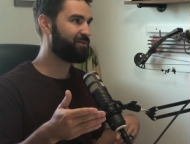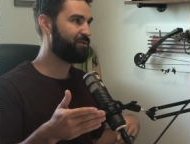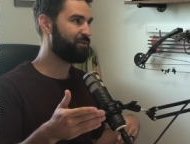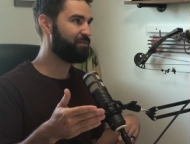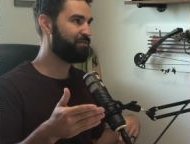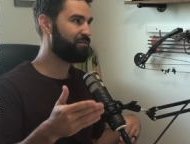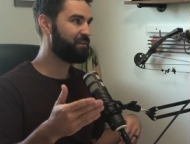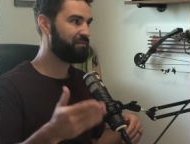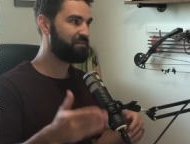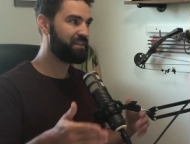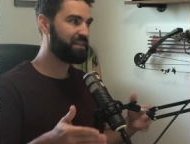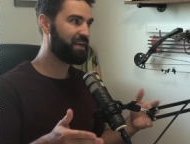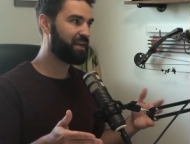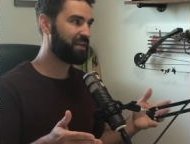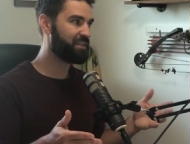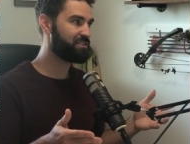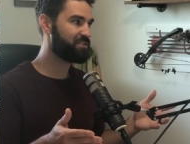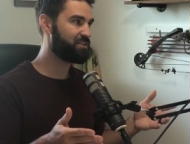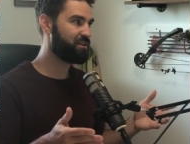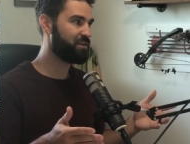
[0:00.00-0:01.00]
or 15
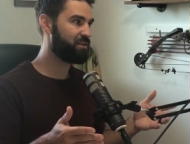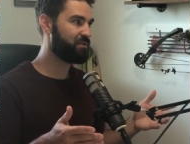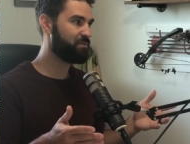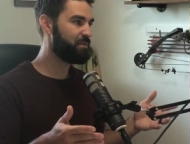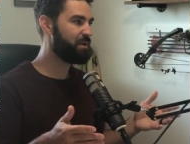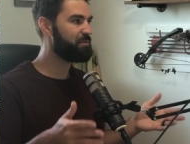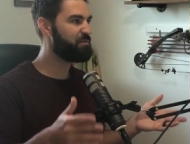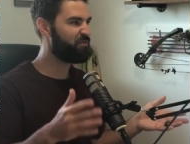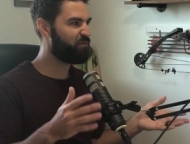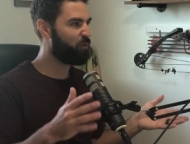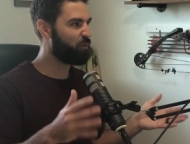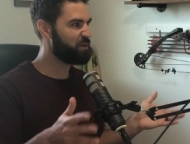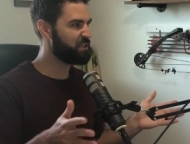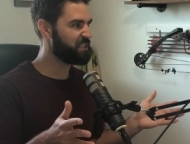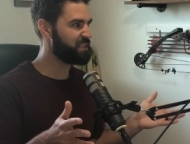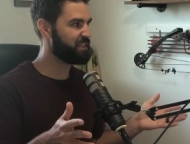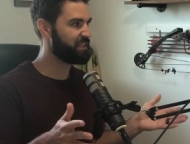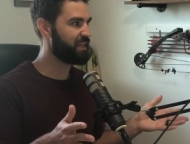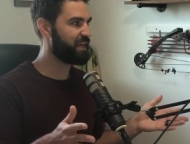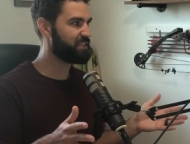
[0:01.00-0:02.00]
I started, maybe
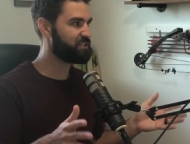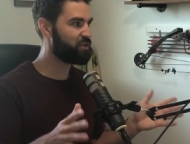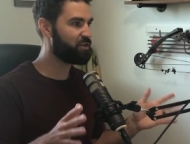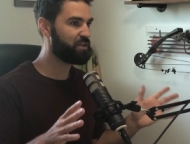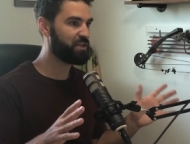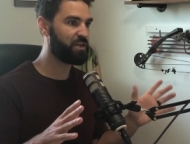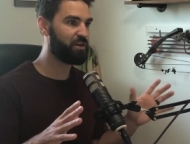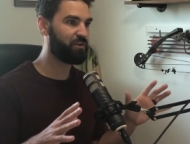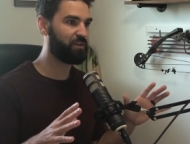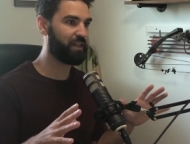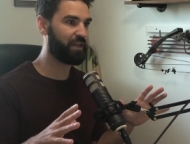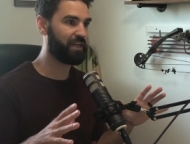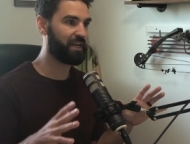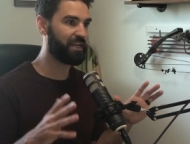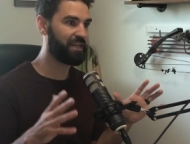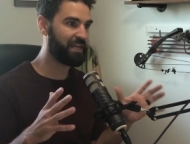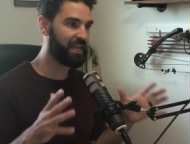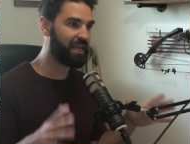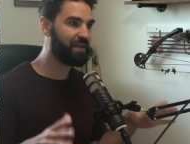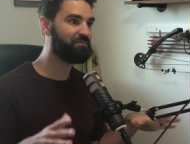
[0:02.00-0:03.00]
14, that I started hearing like
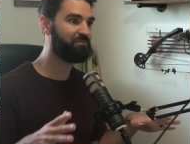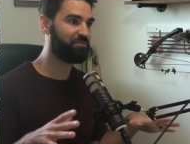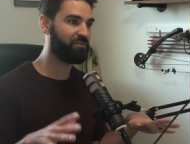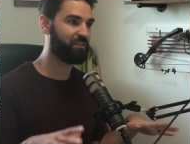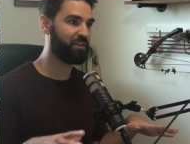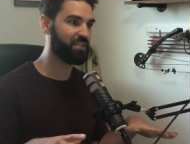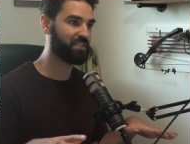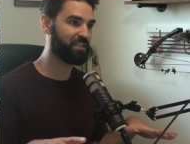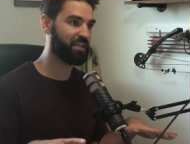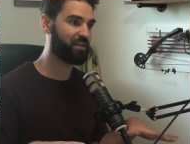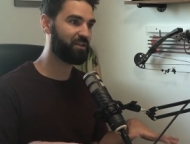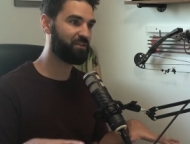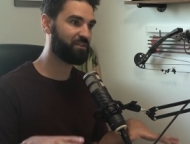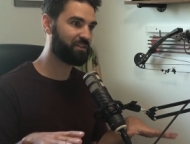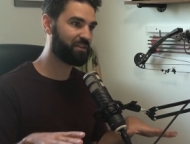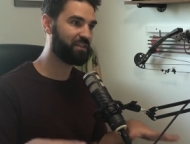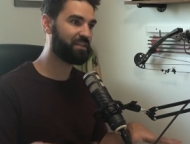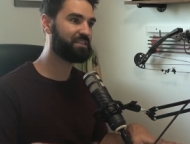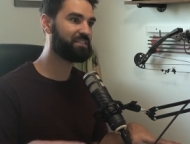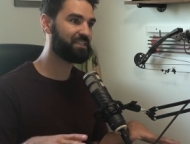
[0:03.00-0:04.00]
a name for this, like
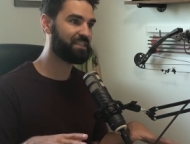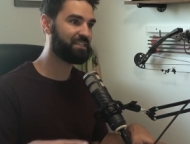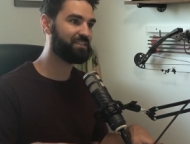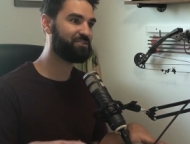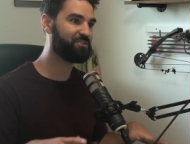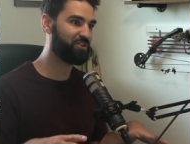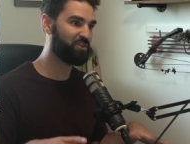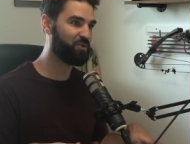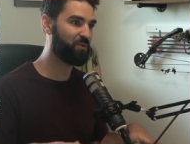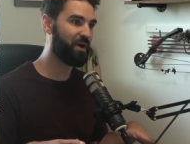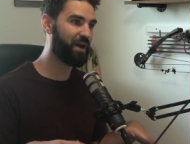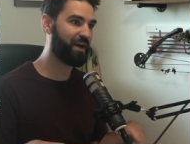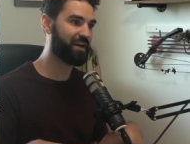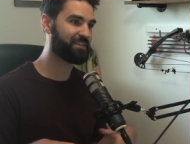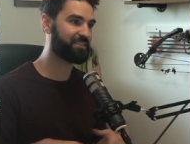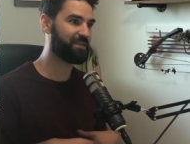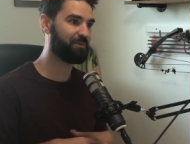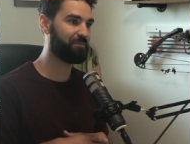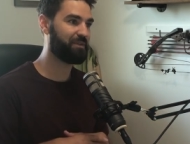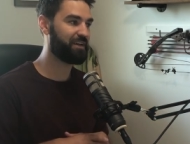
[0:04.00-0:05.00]
mm. this is
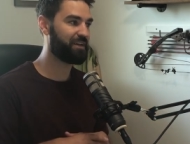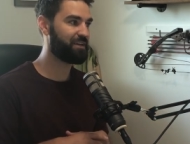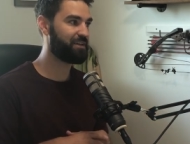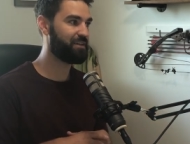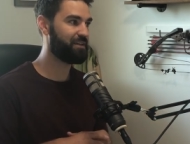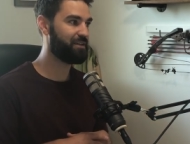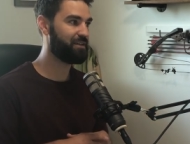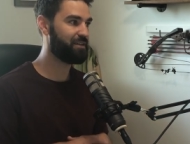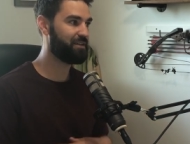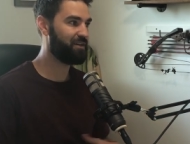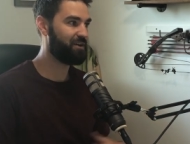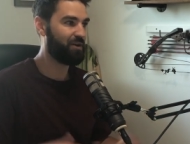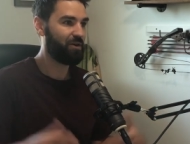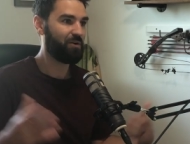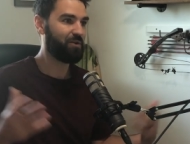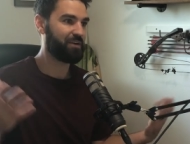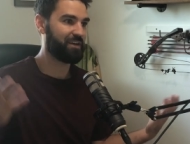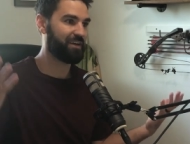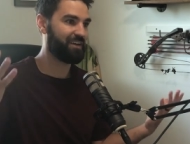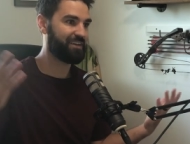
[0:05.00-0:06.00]
UX. Yeah. I'm like,
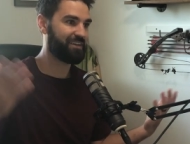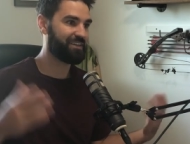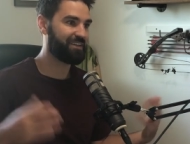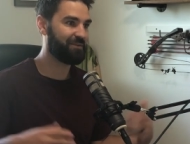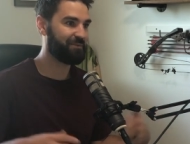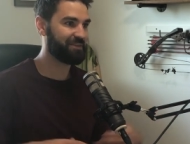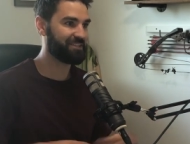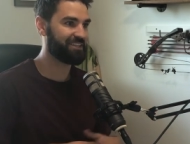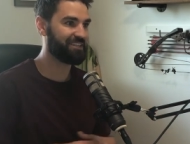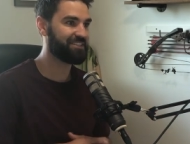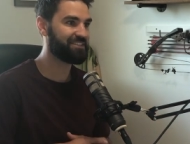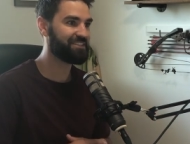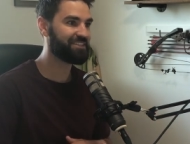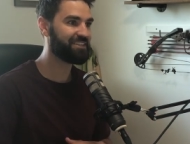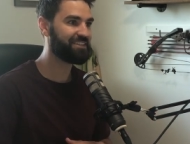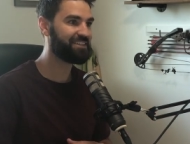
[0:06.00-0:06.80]
Oh, okay. That makes sense.